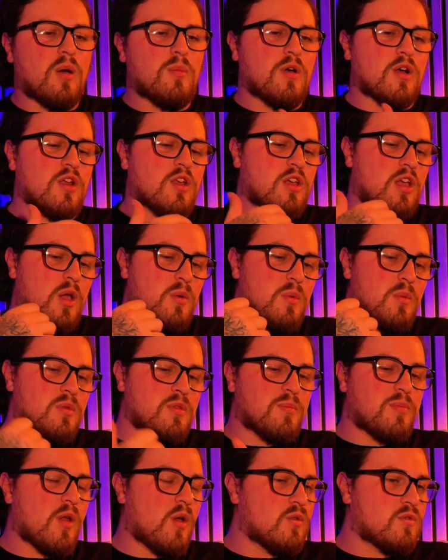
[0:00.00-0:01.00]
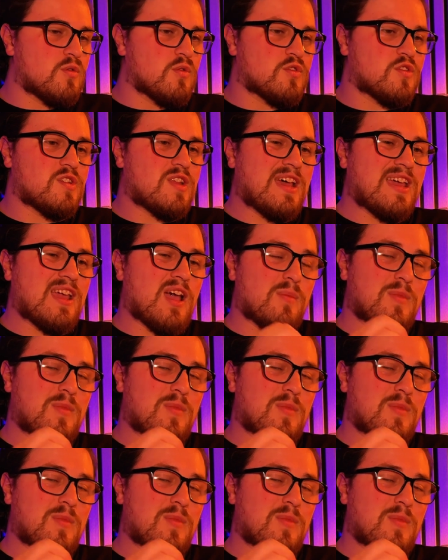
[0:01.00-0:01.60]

I'm not going to go in with a blowtorch today.